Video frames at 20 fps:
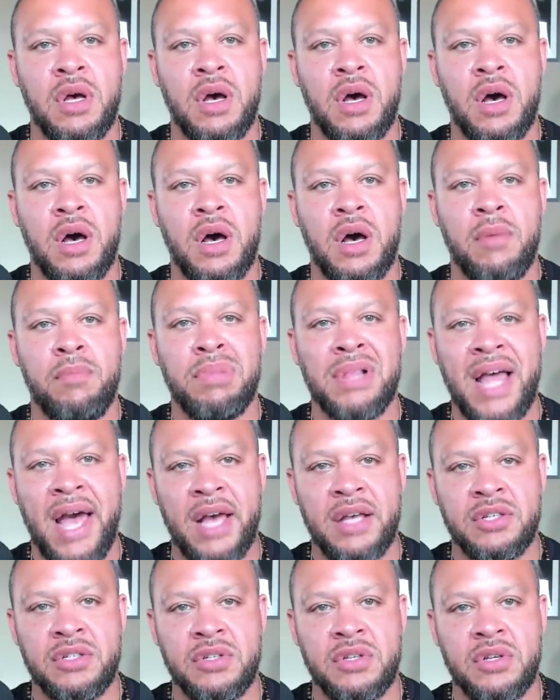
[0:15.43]
uh,
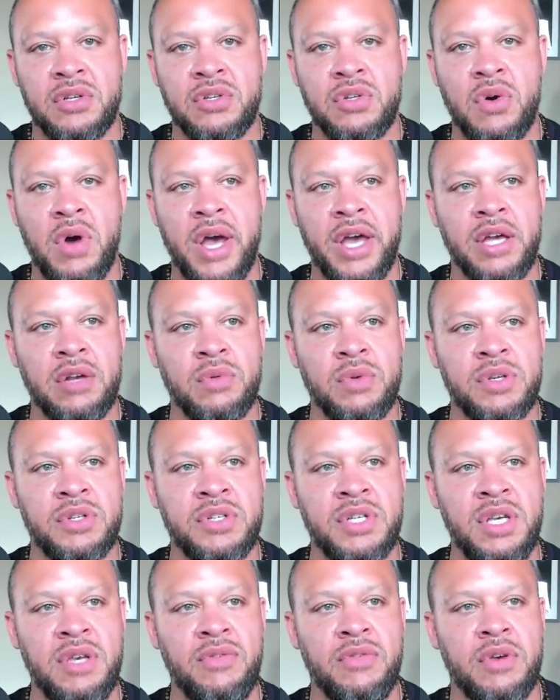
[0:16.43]
blessed, so I can
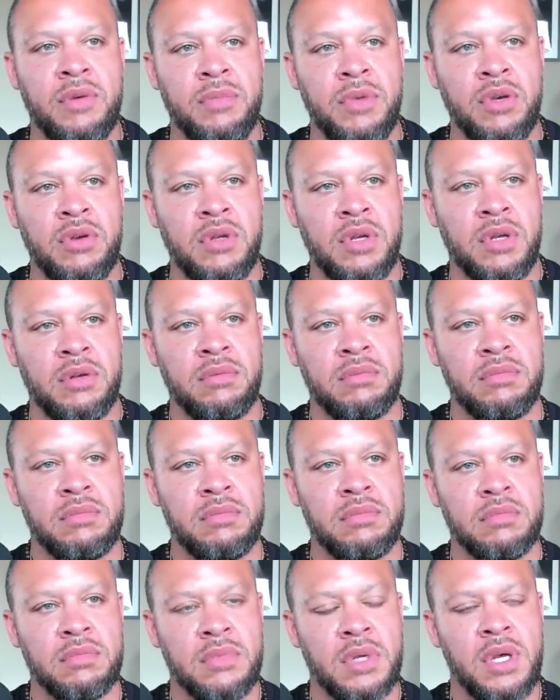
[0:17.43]
receive communion.
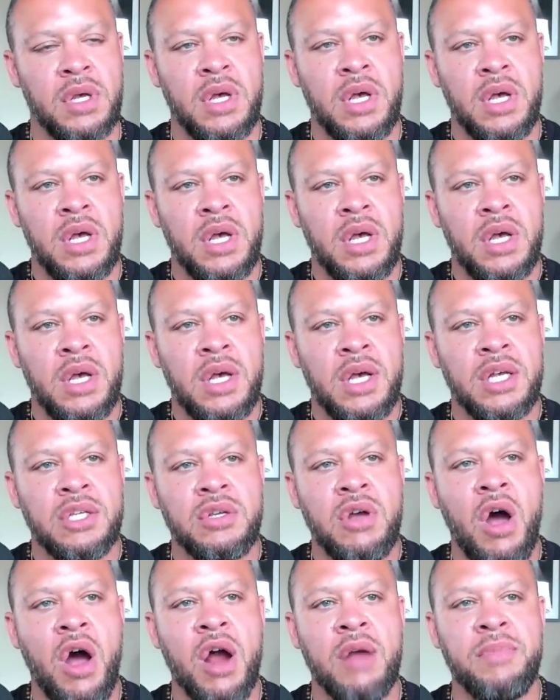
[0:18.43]
It's
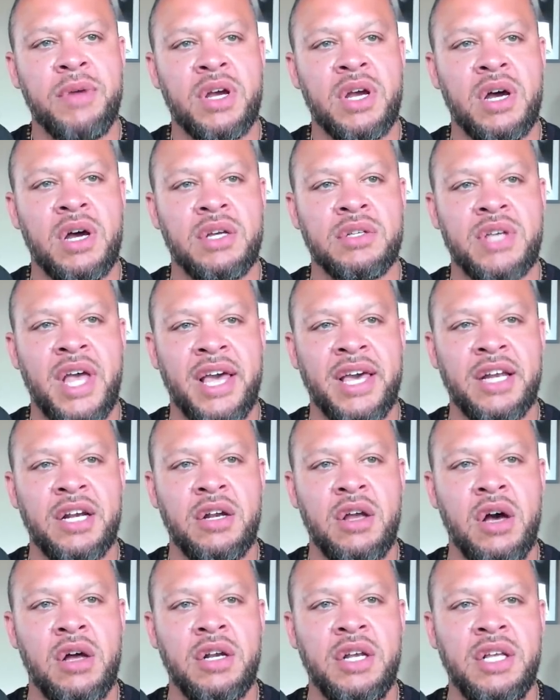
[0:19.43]
hard because I get an
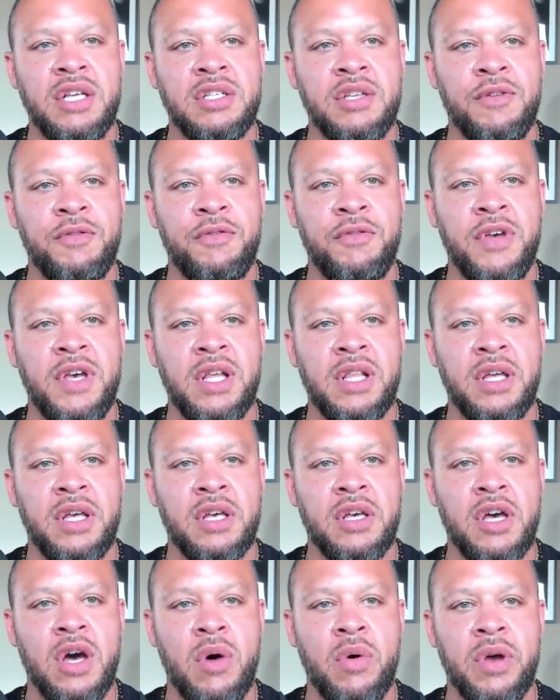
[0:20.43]
uneasy feeling
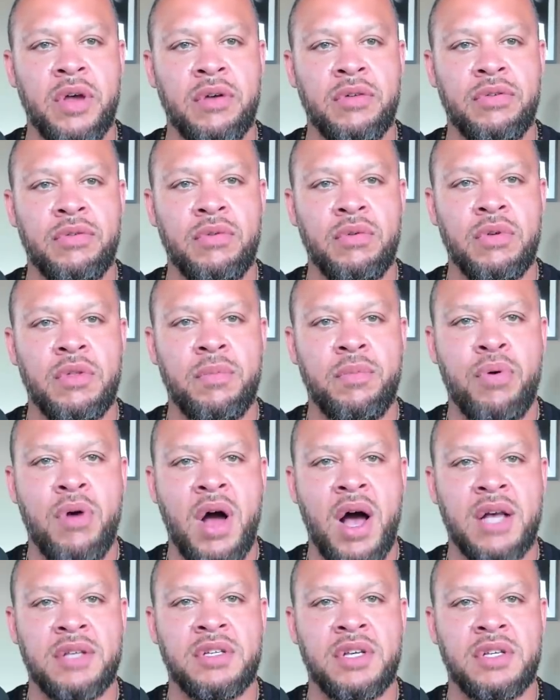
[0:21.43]
going through the
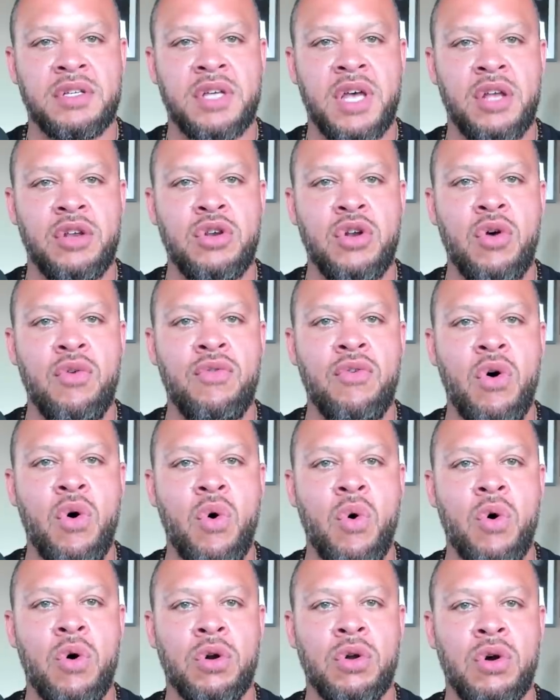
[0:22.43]
process at Novus
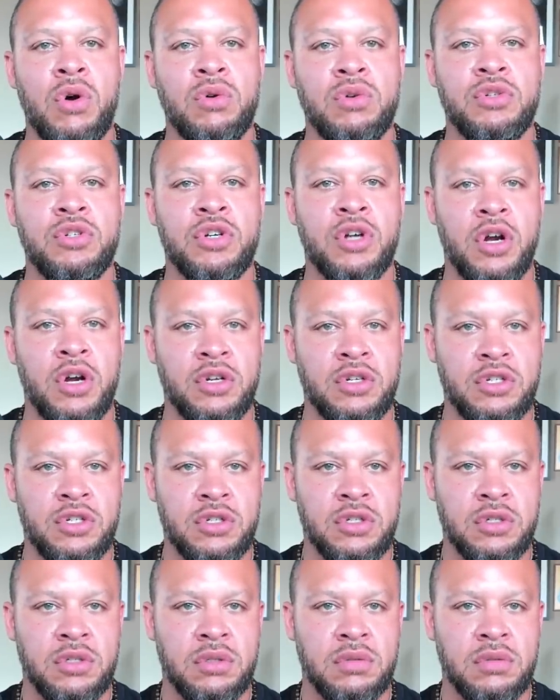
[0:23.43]
Ordo Church